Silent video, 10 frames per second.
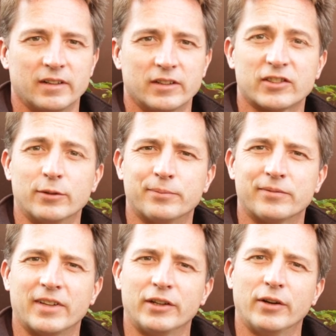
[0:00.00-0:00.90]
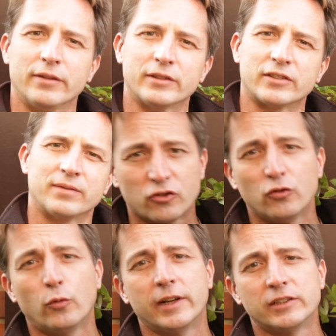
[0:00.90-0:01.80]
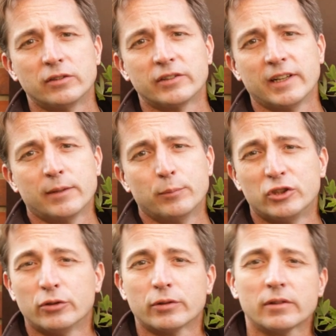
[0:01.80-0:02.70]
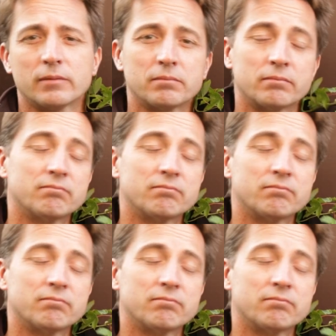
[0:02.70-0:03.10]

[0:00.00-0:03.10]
So there you have it. Two ways to take mature,